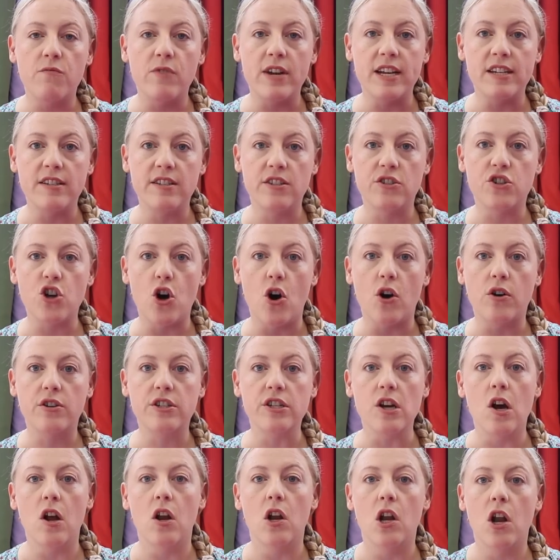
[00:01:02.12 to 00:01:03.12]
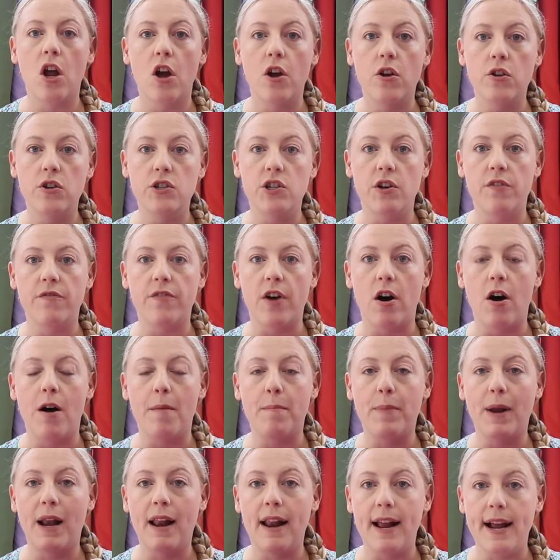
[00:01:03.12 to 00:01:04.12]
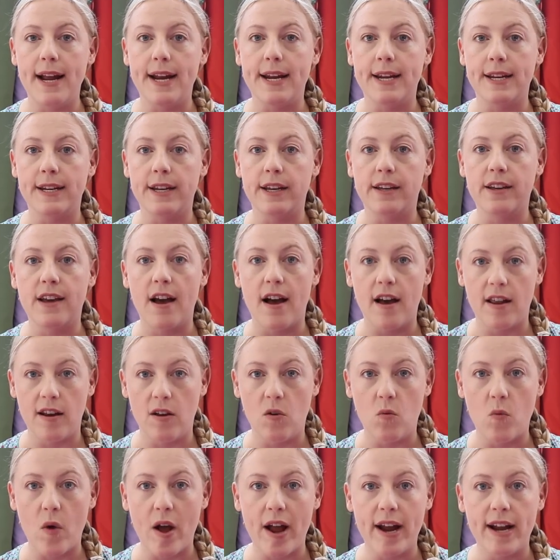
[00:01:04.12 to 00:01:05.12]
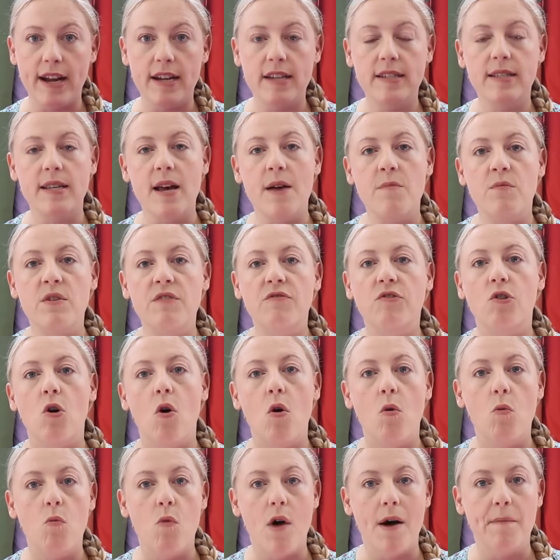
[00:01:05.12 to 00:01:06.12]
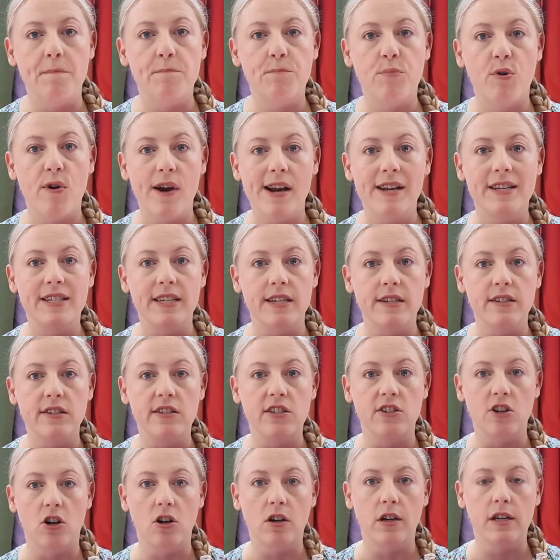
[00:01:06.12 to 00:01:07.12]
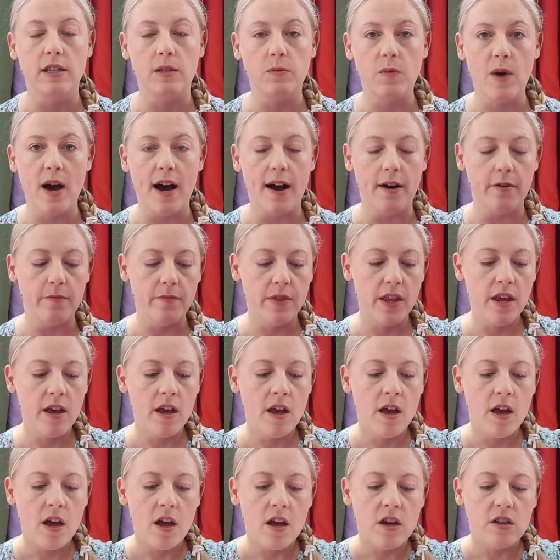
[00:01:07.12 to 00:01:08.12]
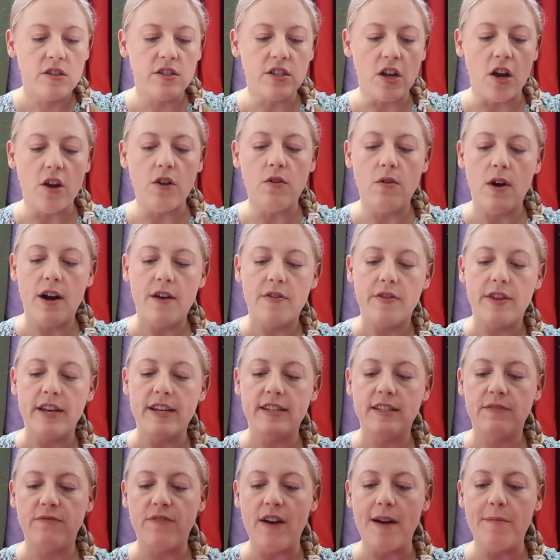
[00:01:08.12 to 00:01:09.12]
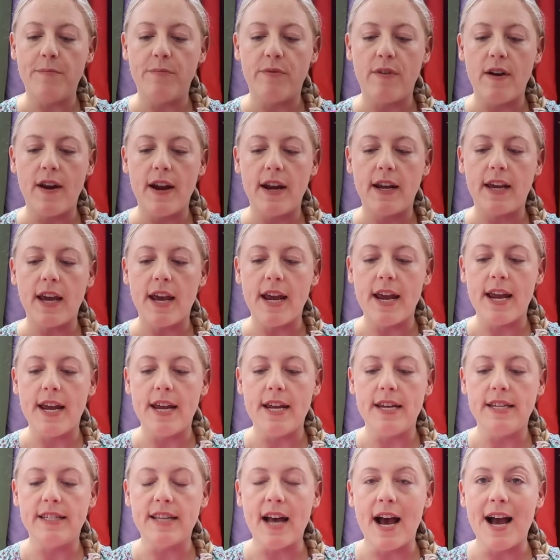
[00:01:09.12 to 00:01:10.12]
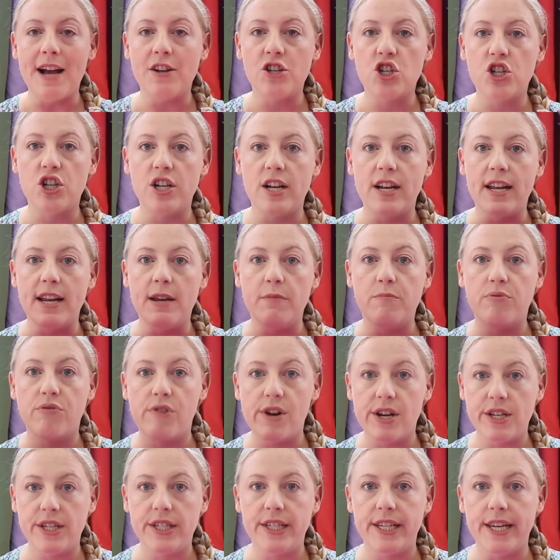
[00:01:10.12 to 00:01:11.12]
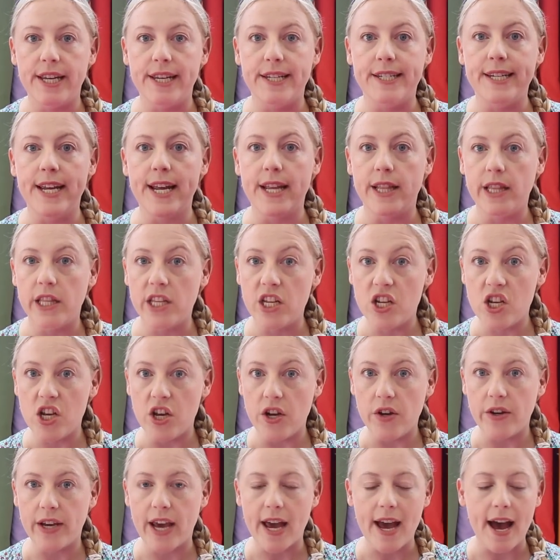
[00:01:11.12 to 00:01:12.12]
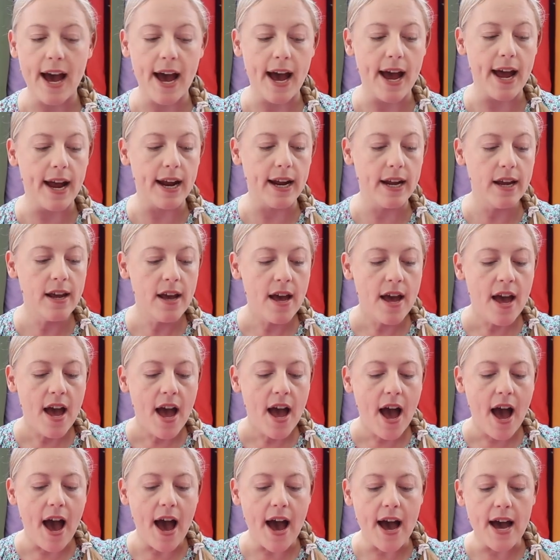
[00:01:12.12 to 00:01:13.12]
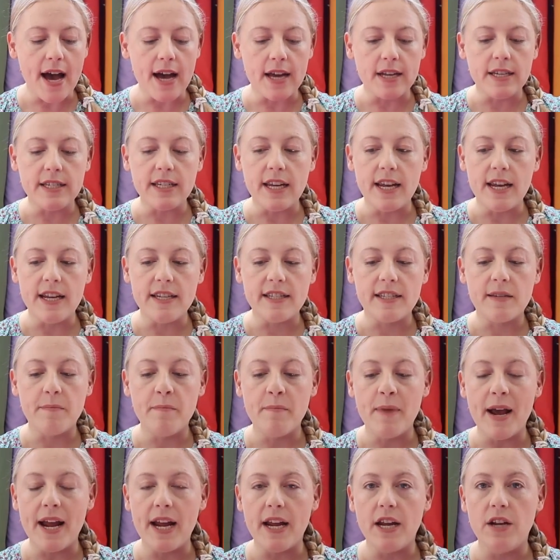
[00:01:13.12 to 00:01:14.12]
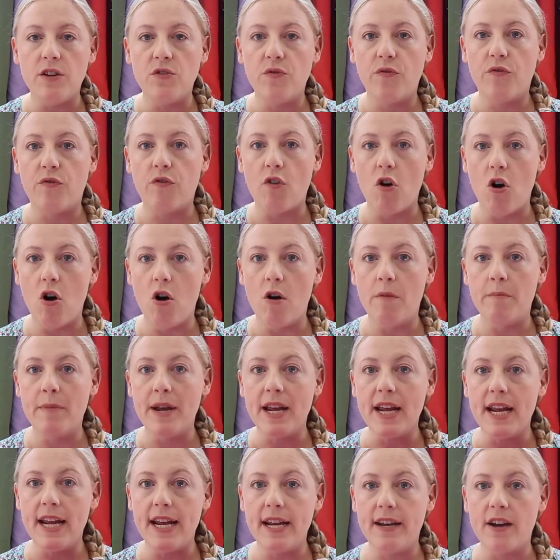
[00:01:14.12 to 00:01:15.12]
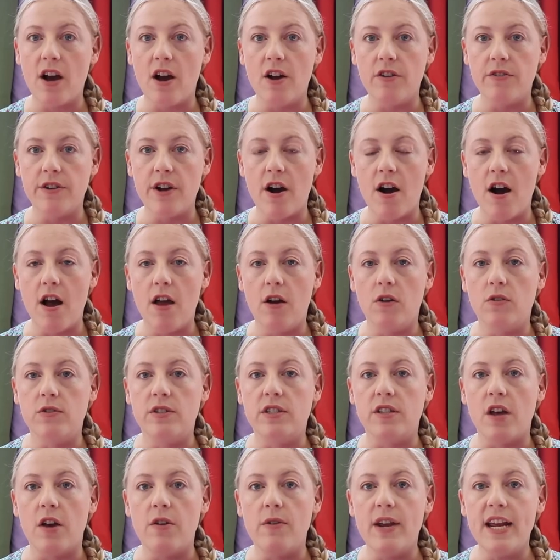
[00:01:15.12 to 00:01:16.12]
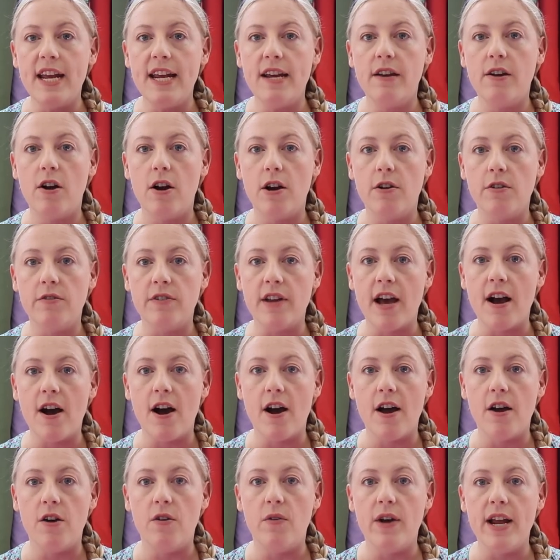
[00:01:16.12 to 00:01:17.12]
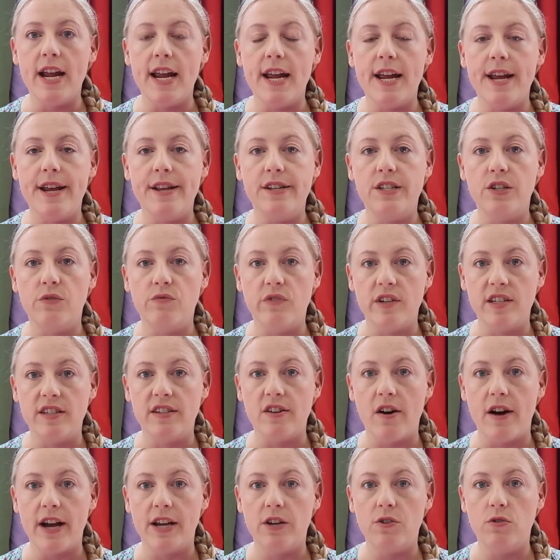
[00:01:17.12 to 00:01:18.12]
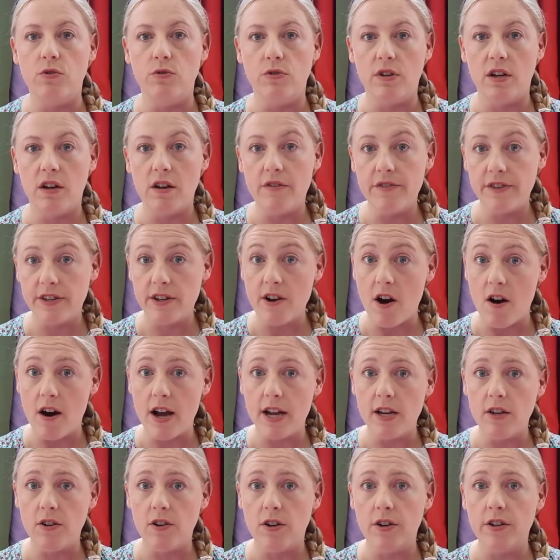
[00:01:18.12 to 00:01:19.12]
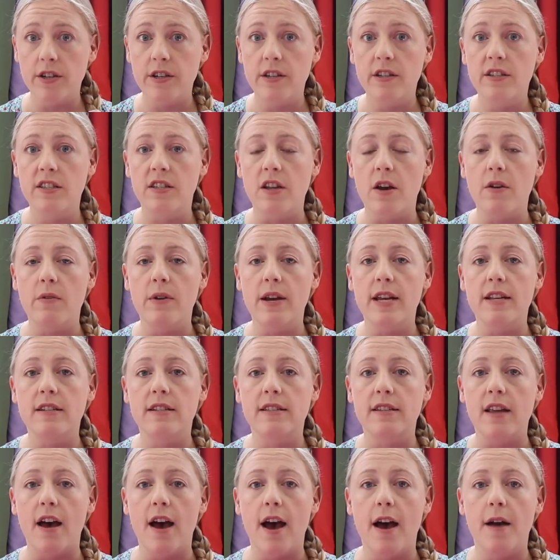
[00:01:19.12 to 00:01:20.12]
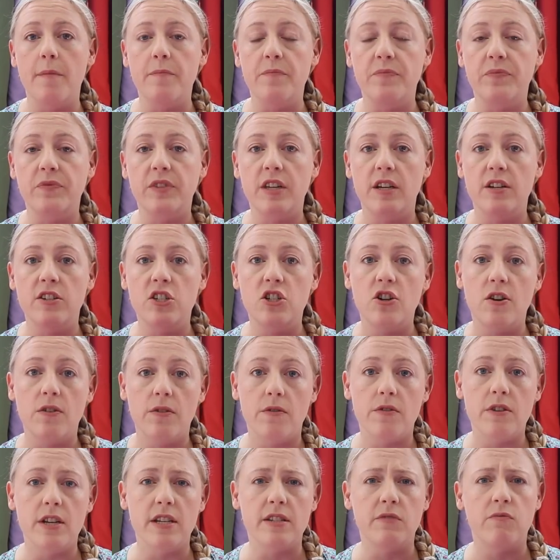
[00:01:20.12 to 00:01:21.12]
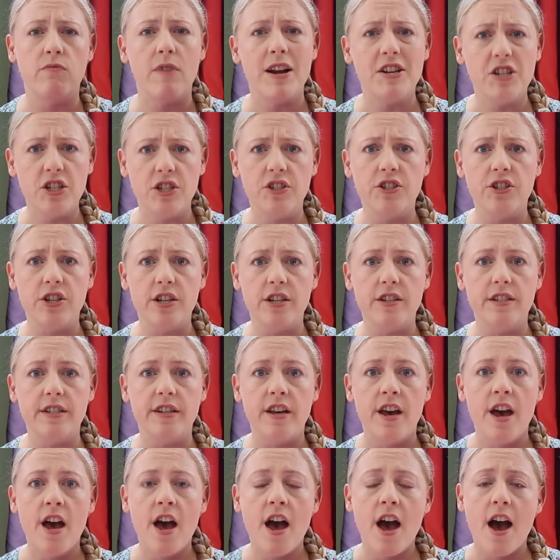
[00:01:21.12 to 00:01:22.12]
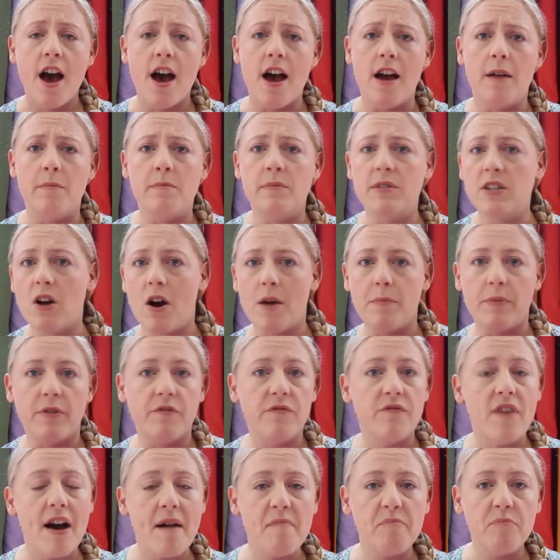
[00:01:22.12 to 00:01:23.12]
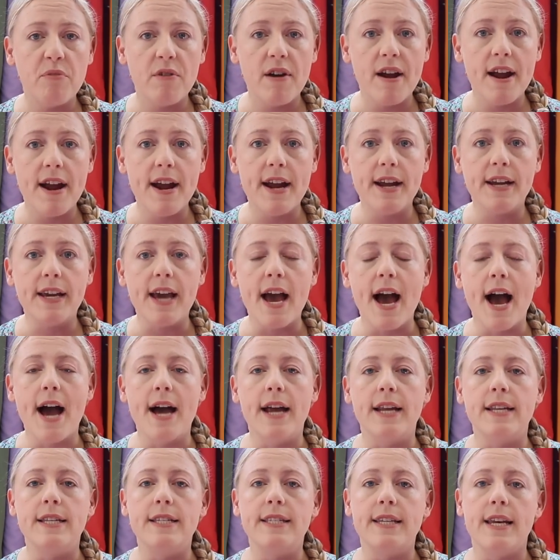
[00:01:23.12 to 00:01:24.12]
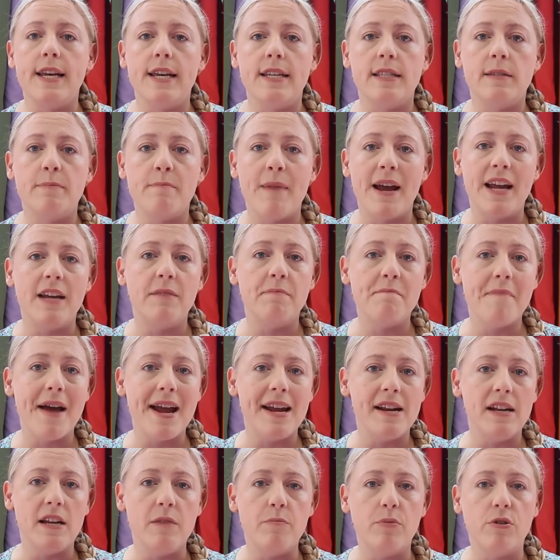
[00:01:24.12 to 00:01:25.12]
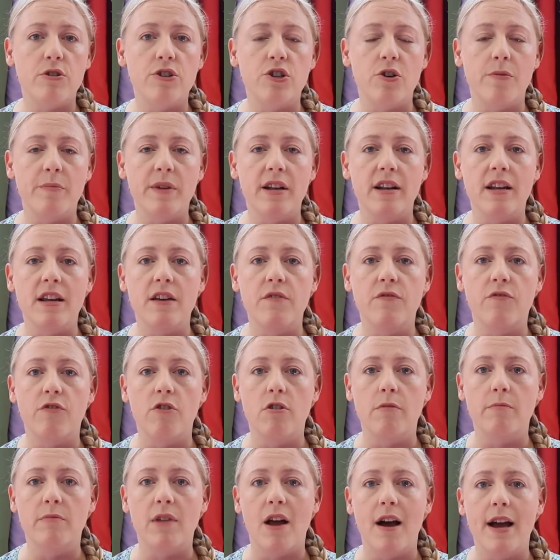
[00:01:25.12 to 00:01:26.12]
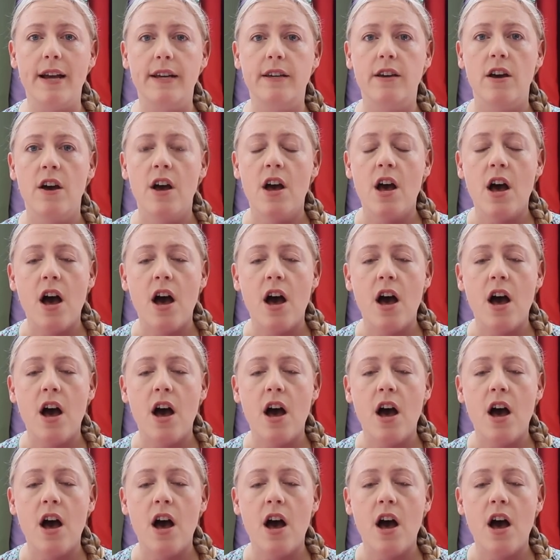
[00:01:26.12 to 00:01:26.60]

restocked a load of our plain colourways, and we've got one print in stock as well. So this fabric is actually printed in the UK and it's made from Econile. So Econile is recycled nylon, so it's registered type of fabric, and it's made mainly predominantly from like